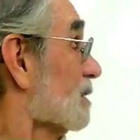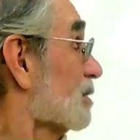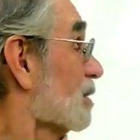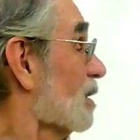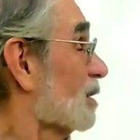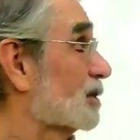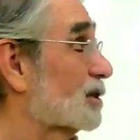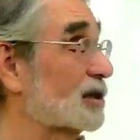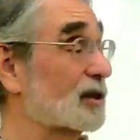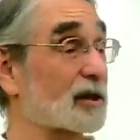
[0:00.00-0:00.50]

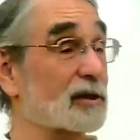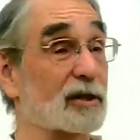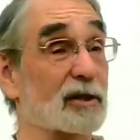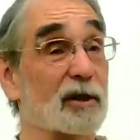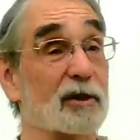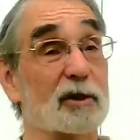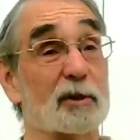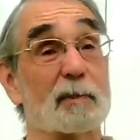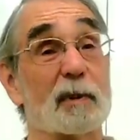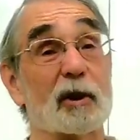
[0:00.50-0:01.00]

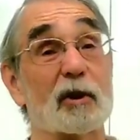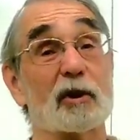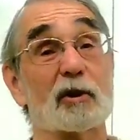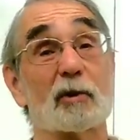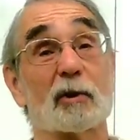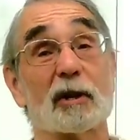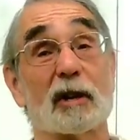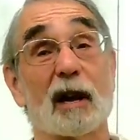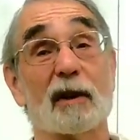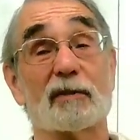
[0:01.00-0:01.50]

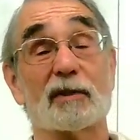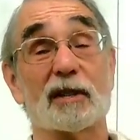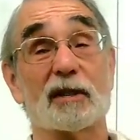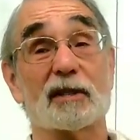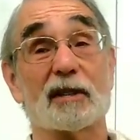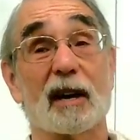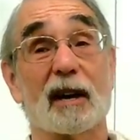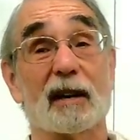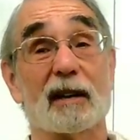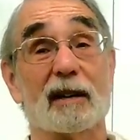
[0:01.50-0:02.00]

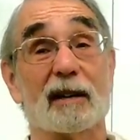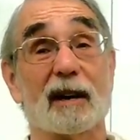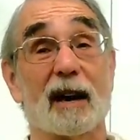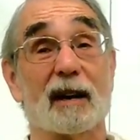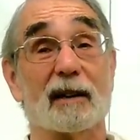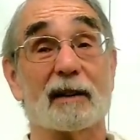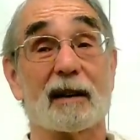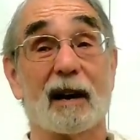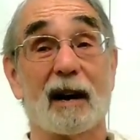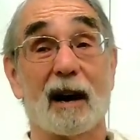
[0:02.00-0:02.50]

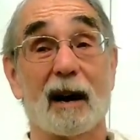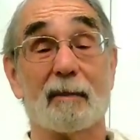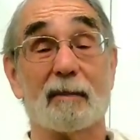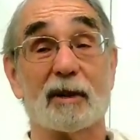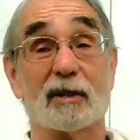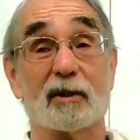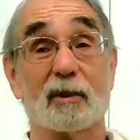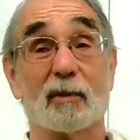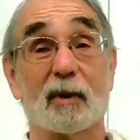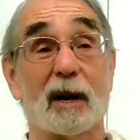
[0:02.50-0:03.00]

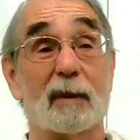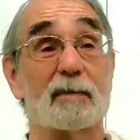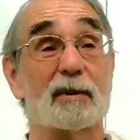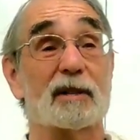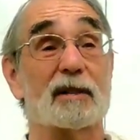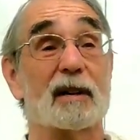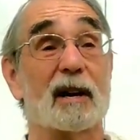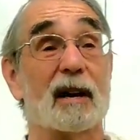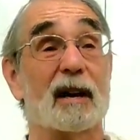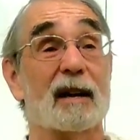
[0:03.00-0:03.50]
spirituallifesociety.com is a
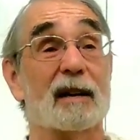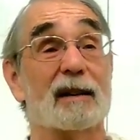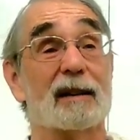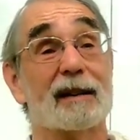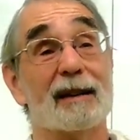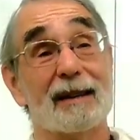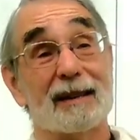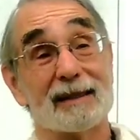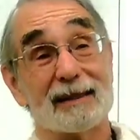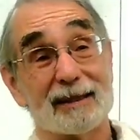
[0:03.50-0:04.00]
website.